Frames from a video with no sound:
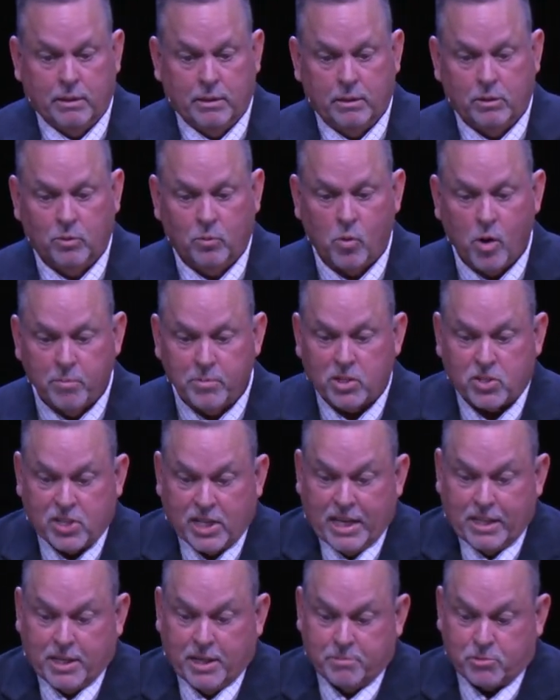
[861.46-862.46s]
The woman
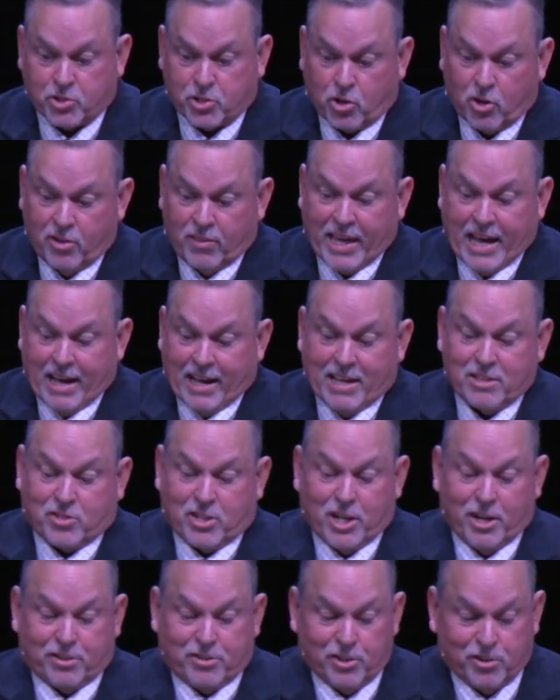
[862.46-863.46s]
said to him, Sir, thou hast
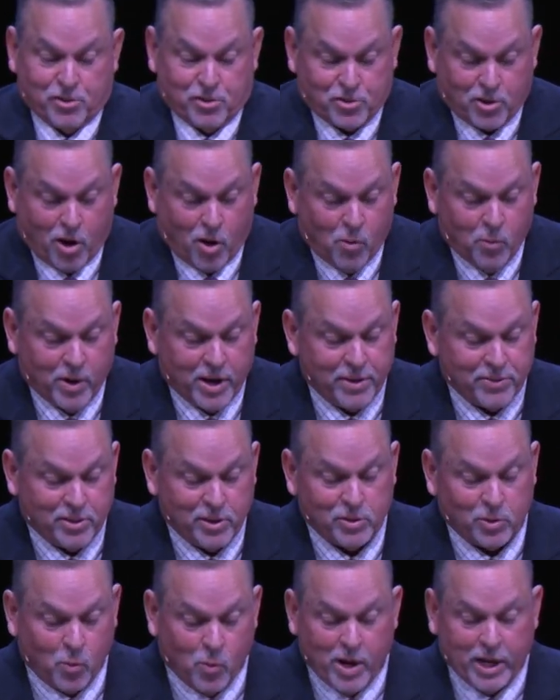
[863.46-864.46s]
nothing to draw with,
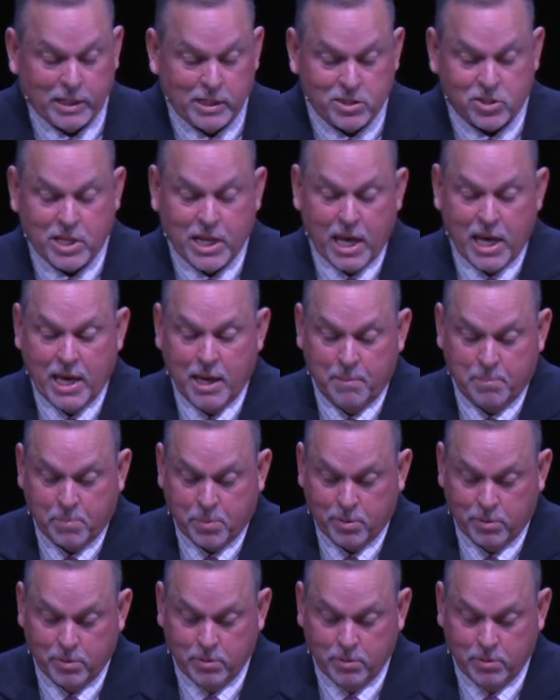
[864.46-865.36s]
and the well is deep.